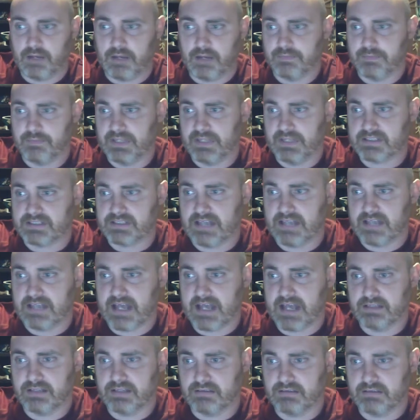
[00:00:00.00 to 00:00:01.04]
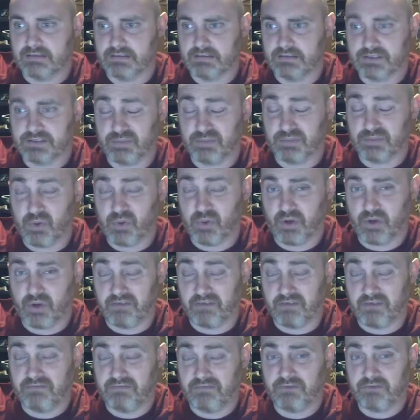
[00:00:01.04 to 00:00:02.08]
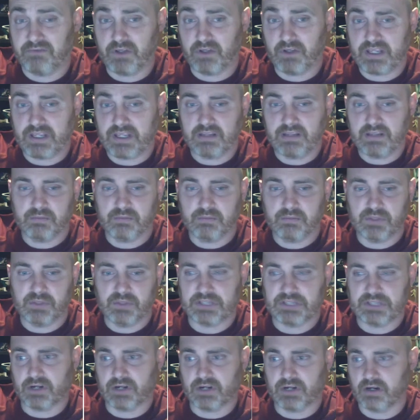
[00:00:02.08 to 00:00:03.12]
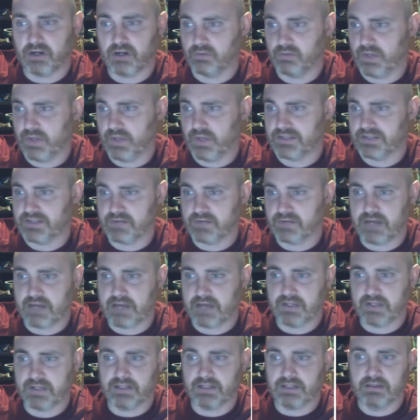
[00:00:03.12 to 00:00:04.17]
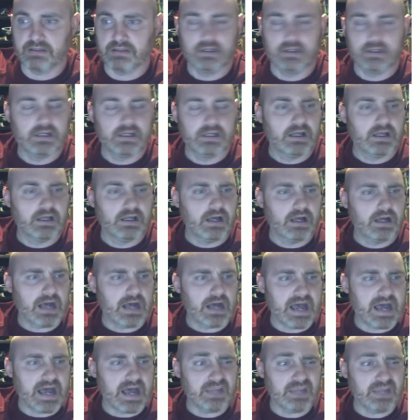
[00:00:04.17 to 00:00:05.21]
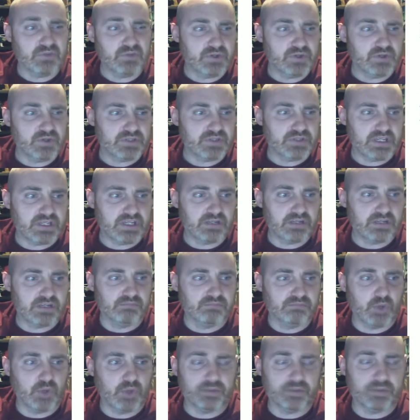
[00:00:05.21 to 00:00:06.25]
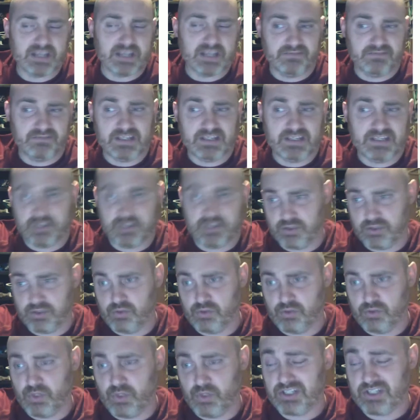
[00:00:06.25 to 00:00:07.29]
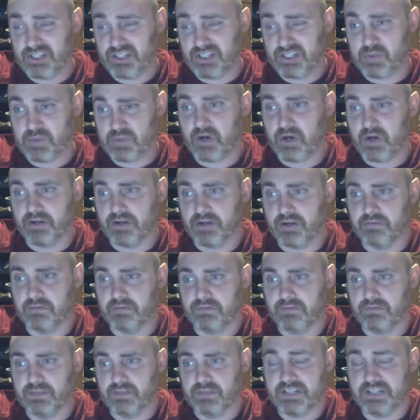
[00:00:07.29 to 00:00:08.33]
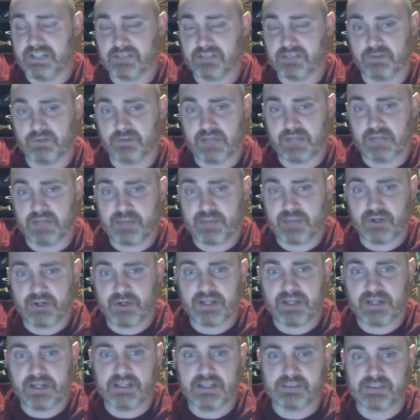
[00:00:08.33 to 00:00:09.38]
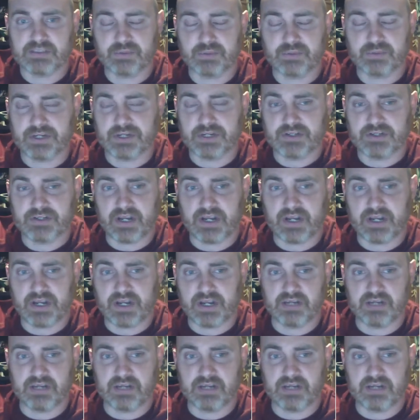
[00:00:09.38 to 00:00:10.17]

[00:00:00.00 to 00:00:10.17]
It's not supported fully, but there are ways around it. I am using MobileNet v2, which is part of the TensorFlow library. It's a pre-trained.